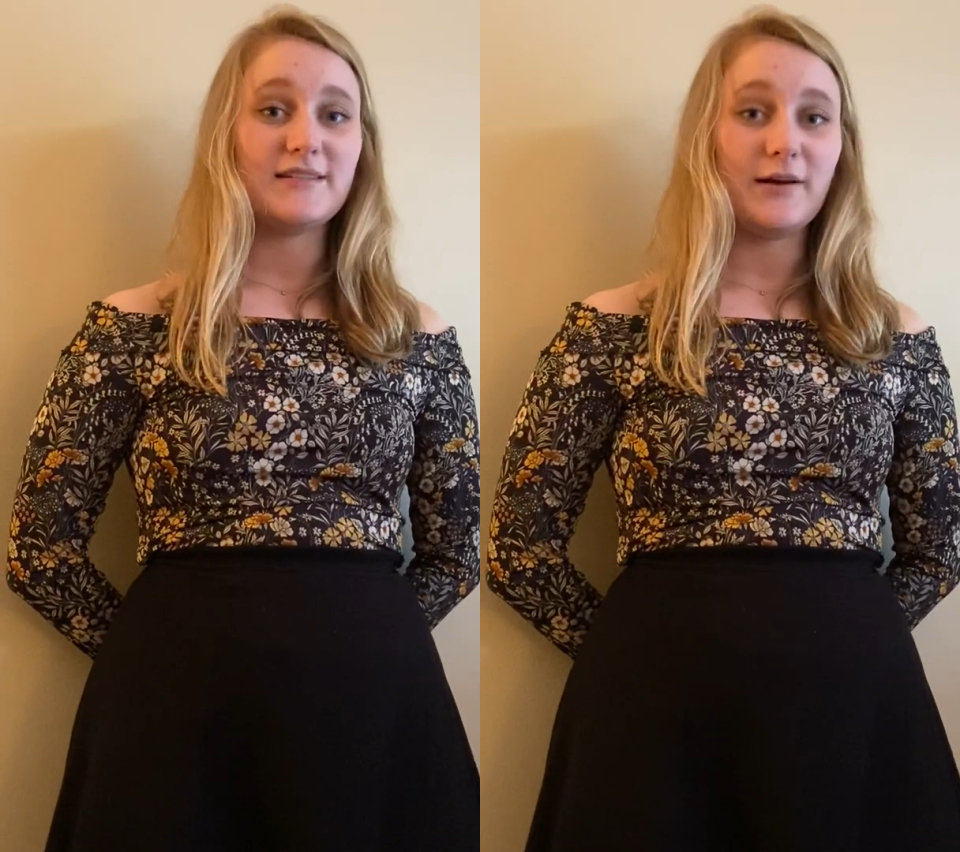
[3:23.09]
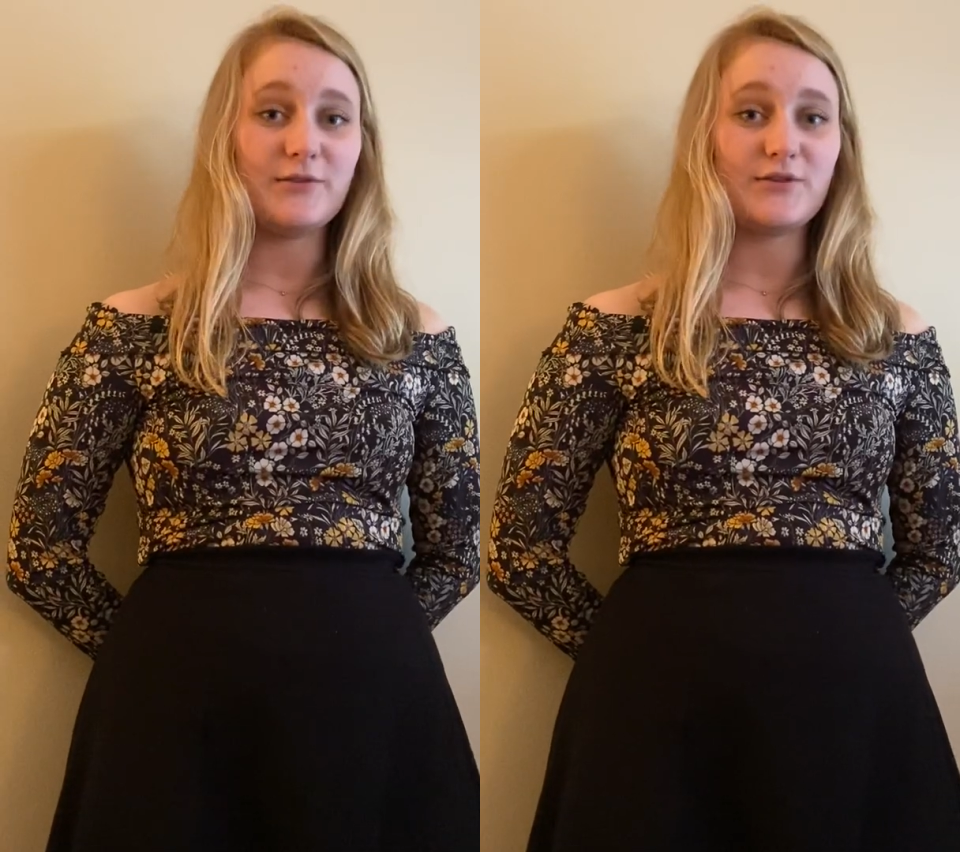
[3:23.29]

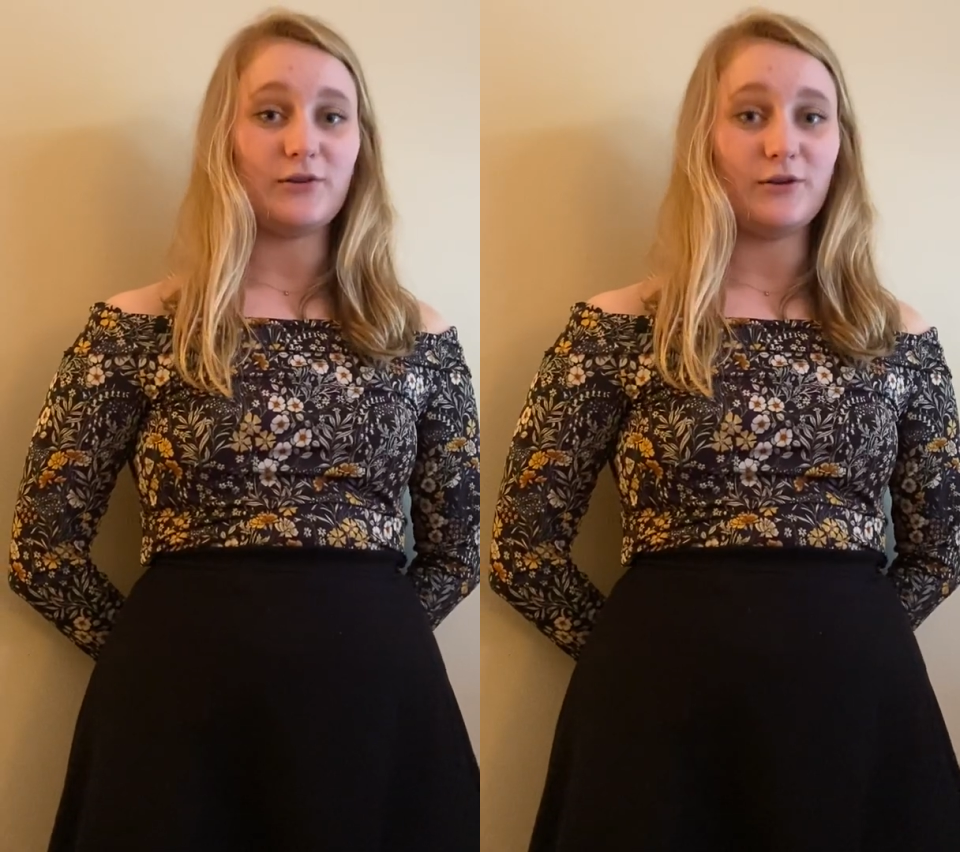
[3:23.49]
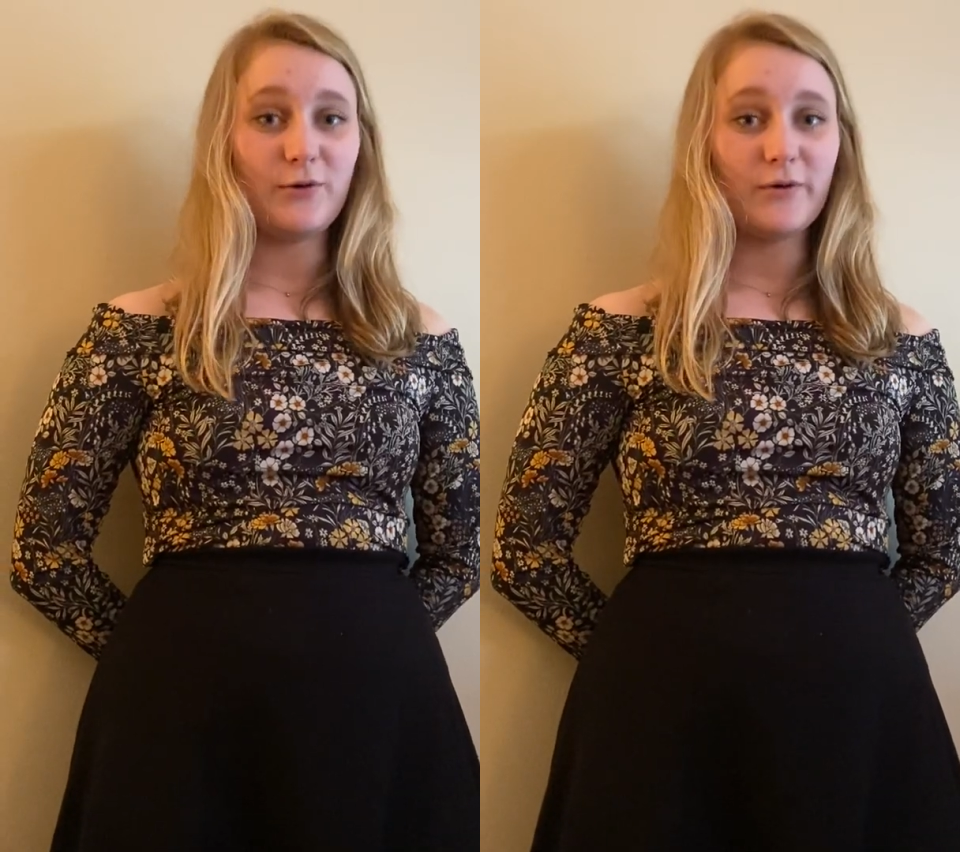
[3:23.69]
cells are
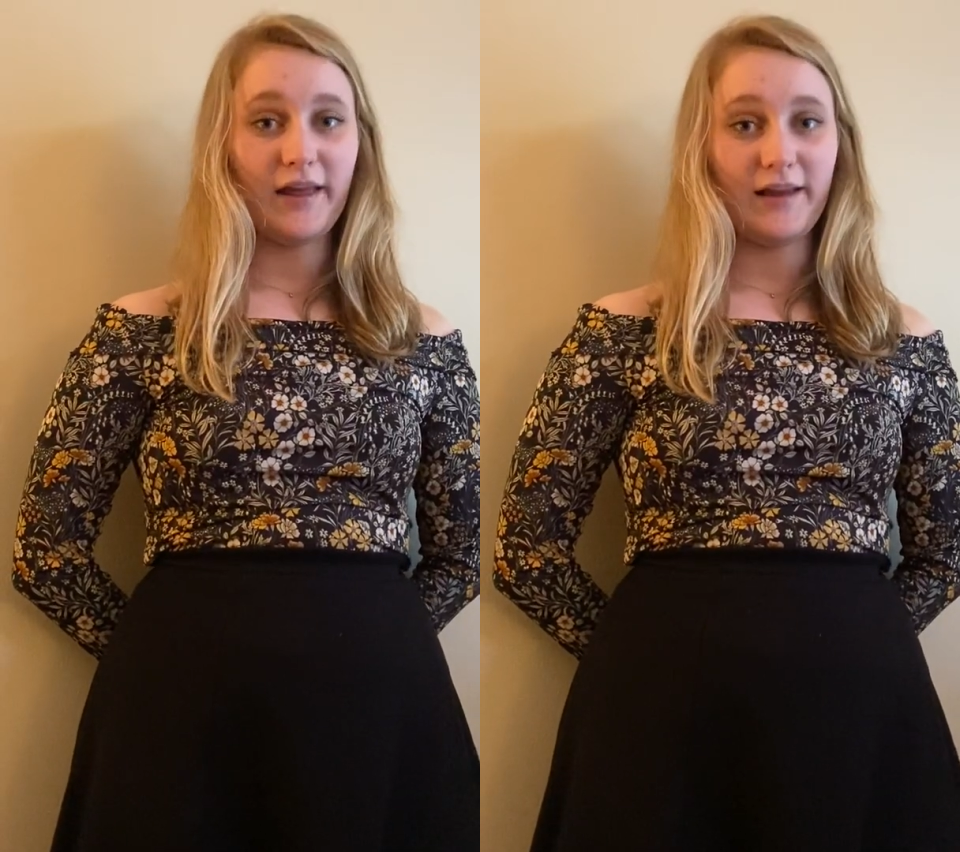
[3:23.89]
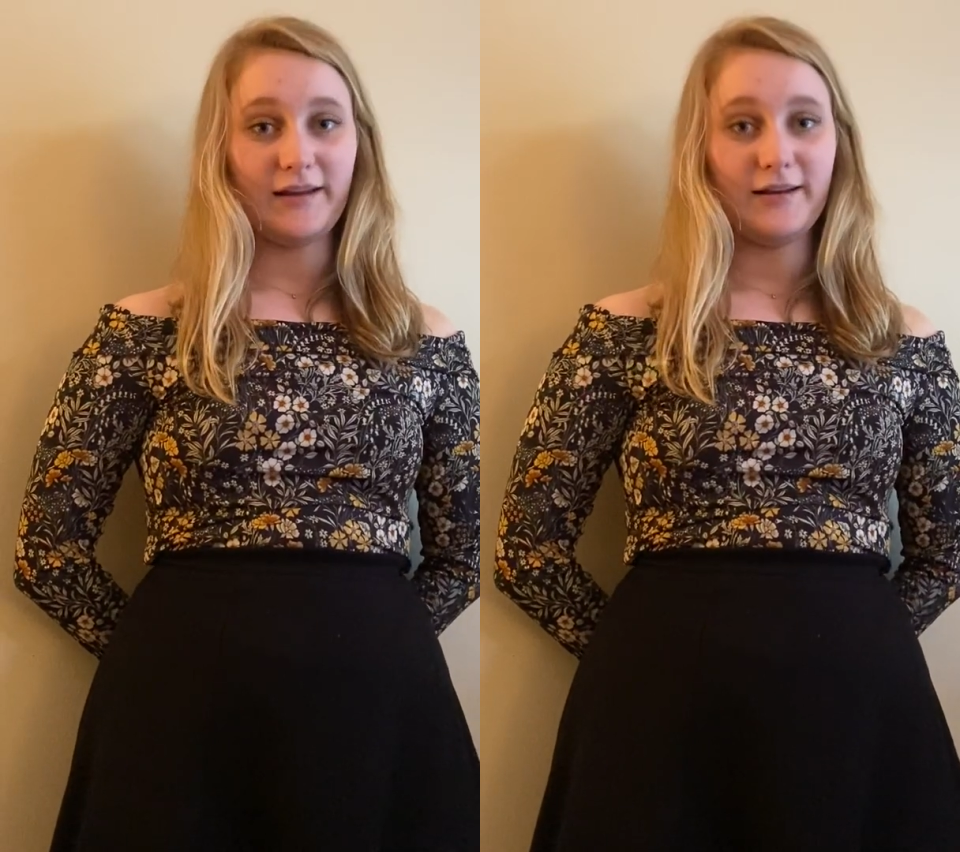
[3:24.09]

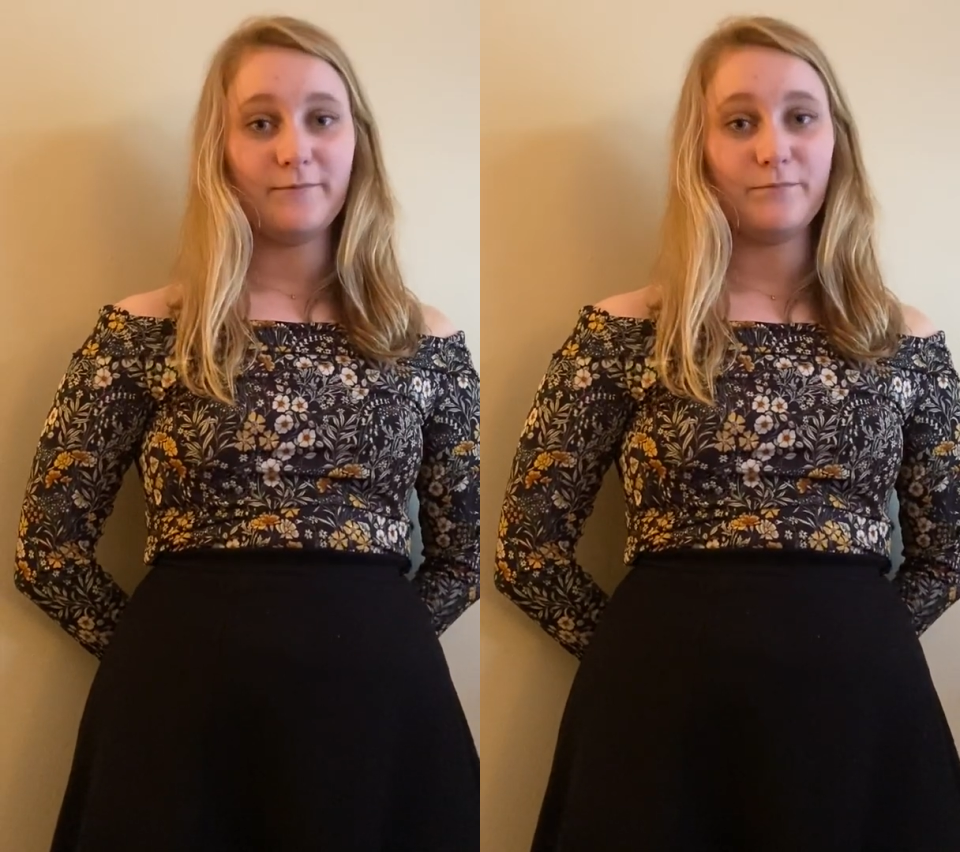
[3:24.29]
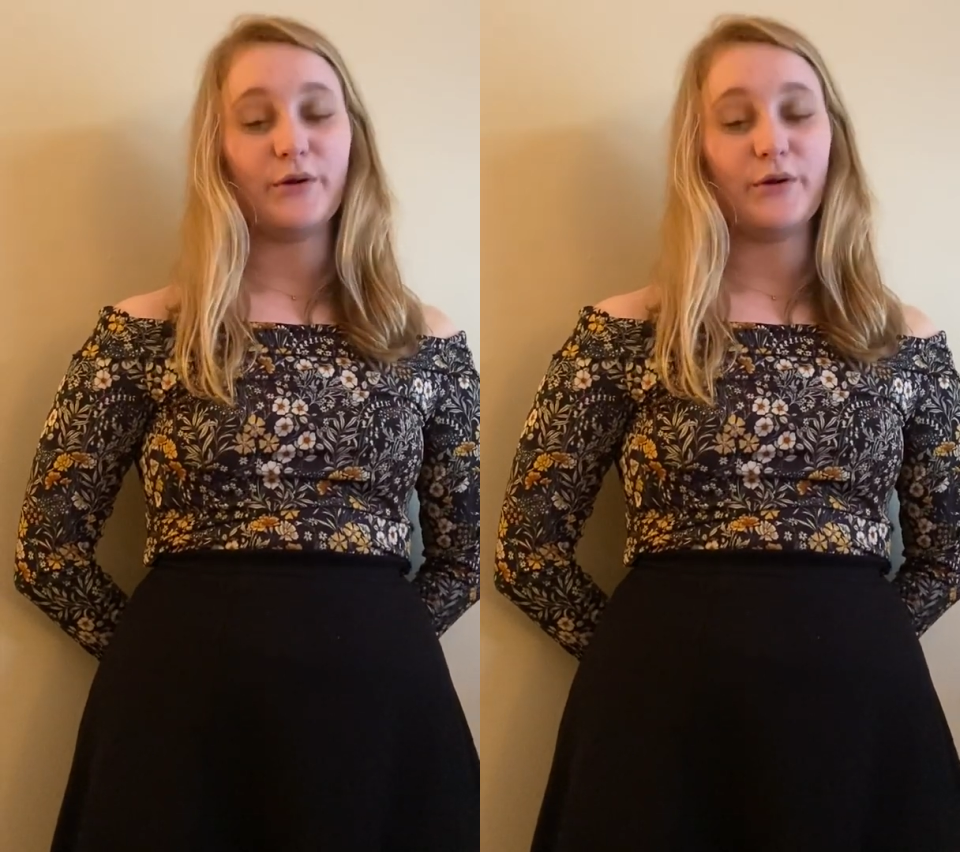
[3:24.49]
located